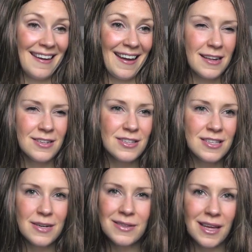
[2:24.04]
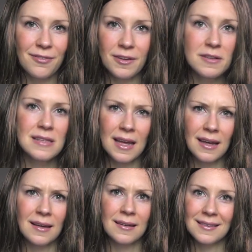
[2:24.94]
and just see what that feels
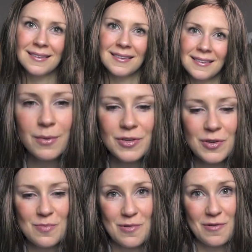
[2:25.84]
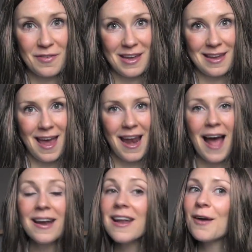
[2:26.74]
like once I went to a movie, and
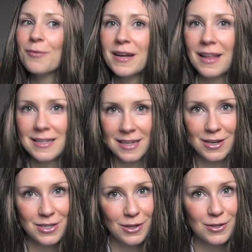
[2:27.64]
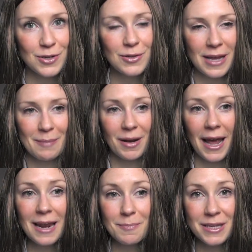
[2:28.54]
I did not realize it until too late, but I
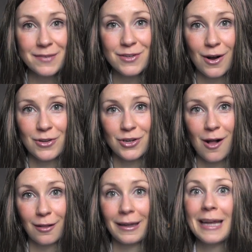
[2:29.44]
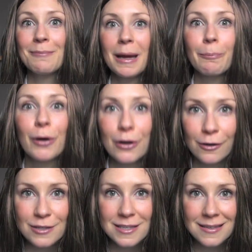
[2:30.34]
had a piece of dark chocolate in my
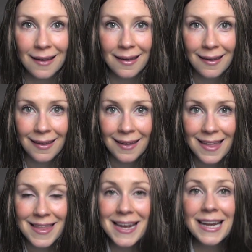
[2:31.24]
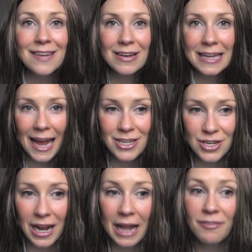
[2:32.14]
purse they didn't even catch
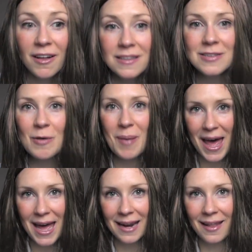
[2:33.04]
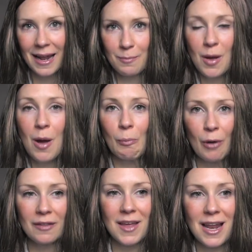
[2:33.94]
it. And I felt so bad that I
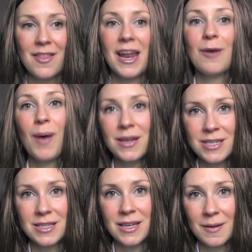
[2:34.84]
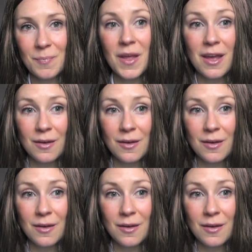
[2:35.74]
brought that in that I went to the